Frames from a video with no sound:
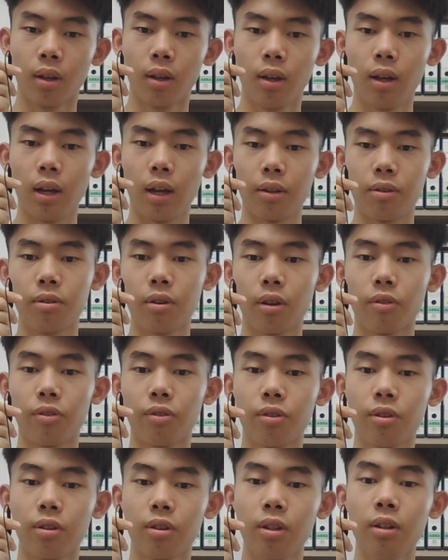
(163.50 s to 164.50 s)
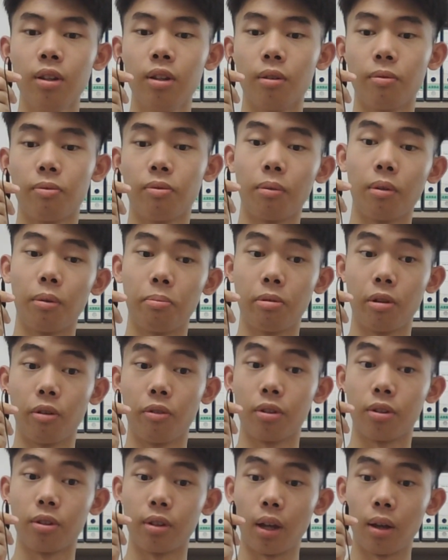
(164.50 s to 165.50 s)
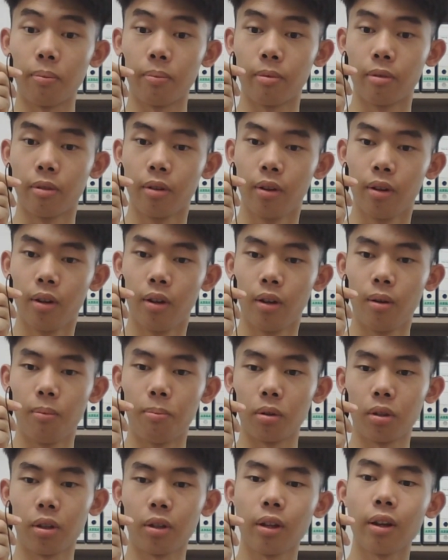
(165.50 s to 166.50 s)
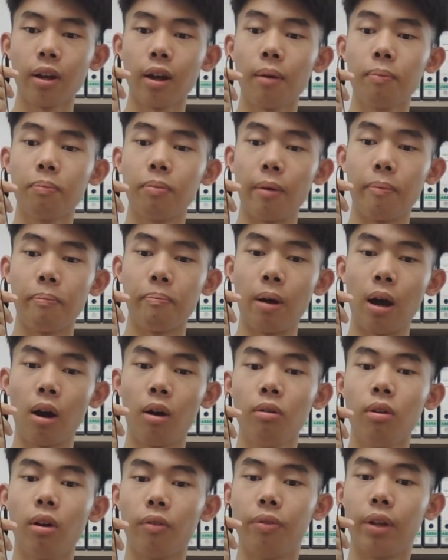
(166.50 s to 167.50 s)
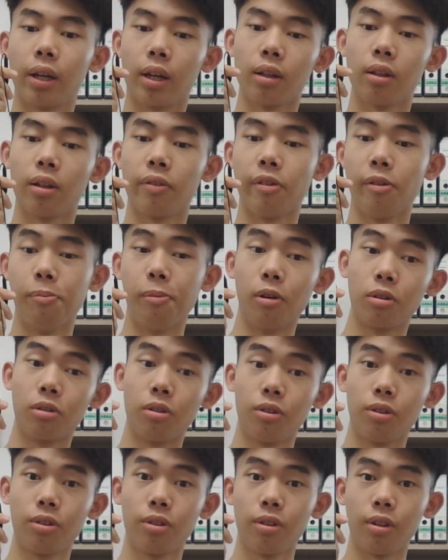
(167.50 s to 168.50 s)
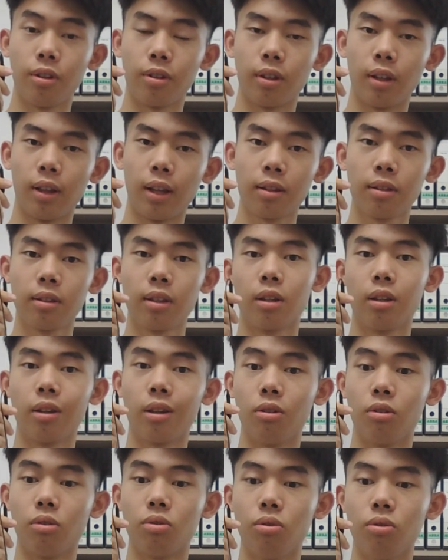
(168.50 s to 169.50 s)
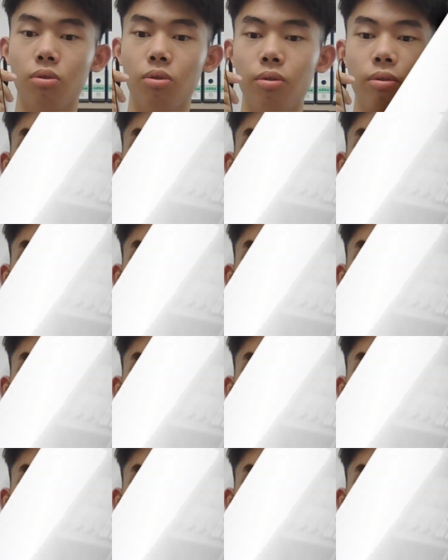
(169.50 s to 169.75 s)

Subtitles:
As you have seen from the previous step, bottling up that pile of negative emotions is the last thing that you should do,